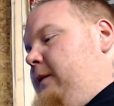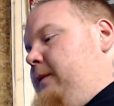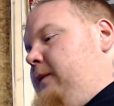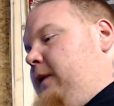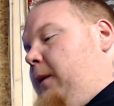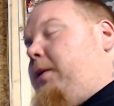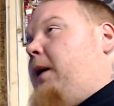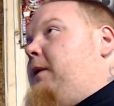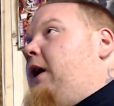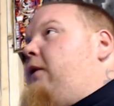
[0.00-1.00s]
I'll probably
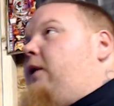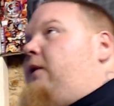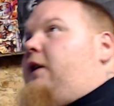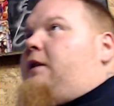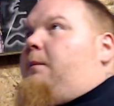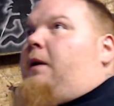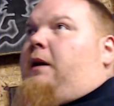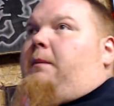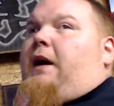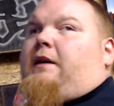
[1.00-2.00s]
never even get the money
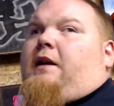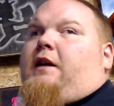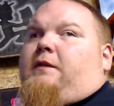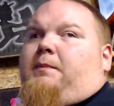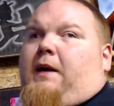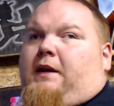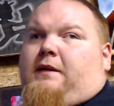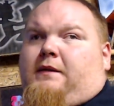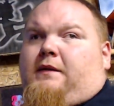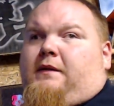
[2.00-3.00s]
back that I spent
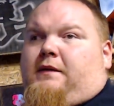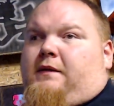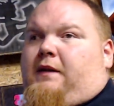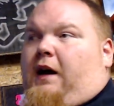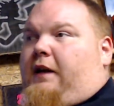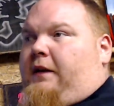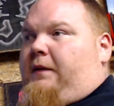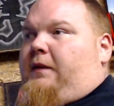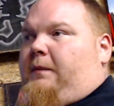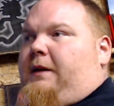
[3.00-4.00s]
on a
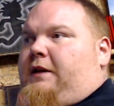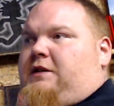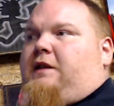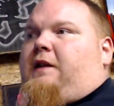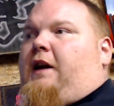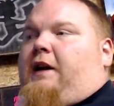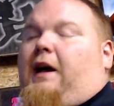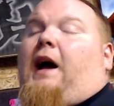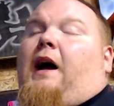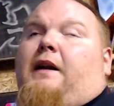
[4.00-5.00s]
little bit of shit that I
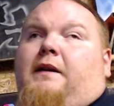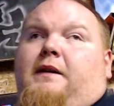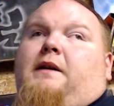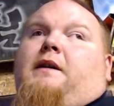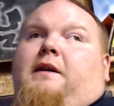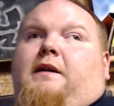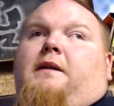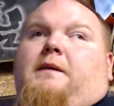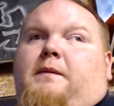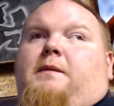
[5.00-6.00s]
got
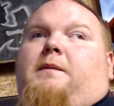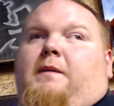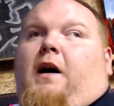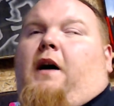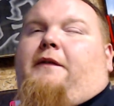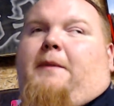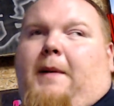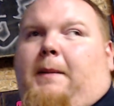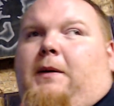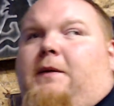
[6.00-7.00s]
off of my
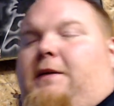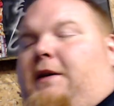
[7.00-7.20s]
music.